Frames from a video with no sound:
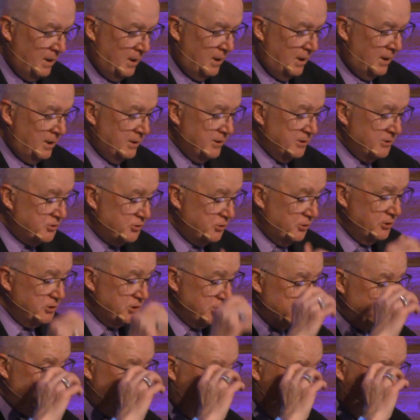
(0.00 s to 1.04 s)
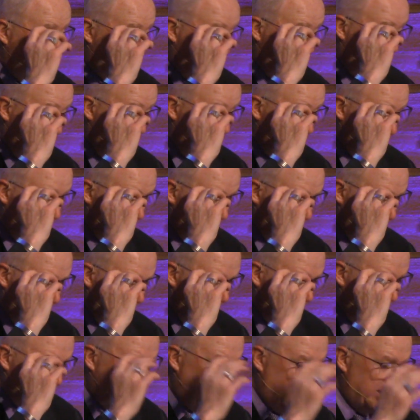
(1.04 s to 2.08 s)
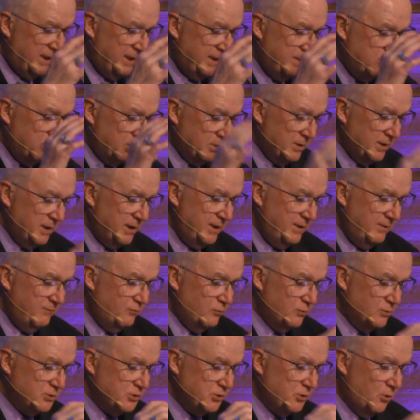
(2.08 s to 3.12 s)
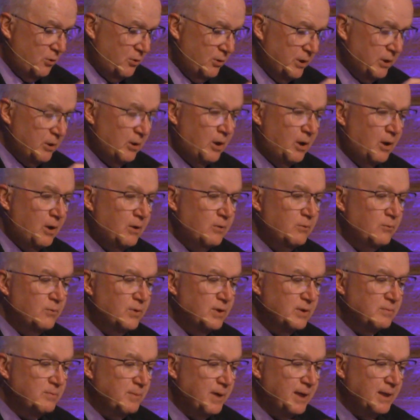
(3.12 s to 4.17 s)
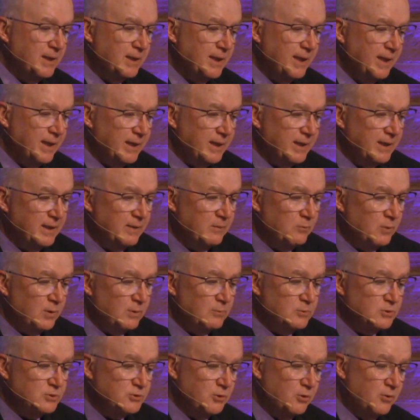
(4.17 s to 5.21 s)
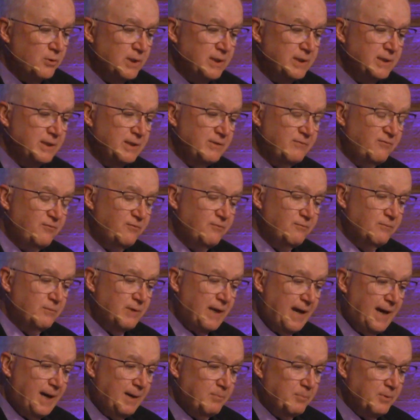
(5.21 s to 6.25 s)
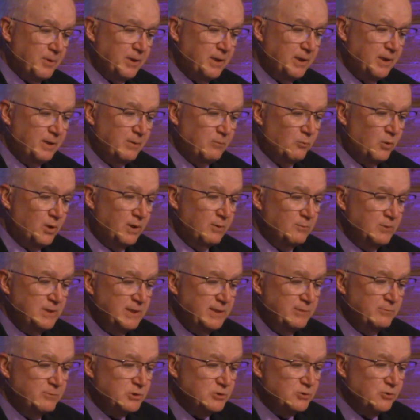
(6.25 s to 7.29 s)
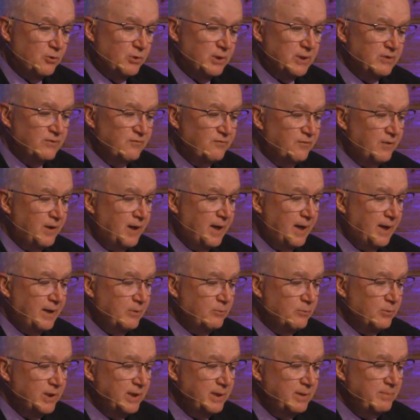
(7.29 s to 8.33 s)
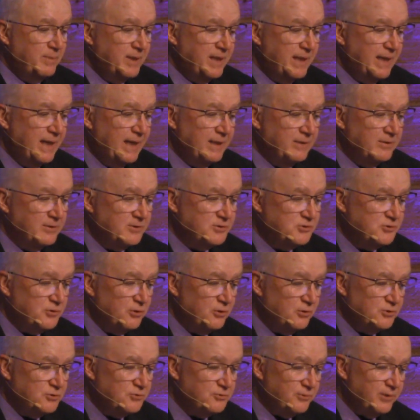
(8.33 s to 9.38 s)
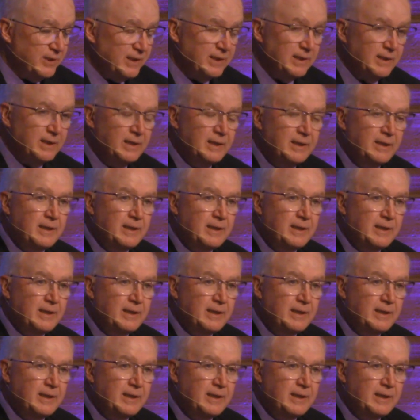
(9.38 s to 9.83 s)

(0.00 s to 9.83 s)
The surgeon told Pat and I what he believed was going on with my leg and what was going to f- happen and what he was going to find when he began the surgery.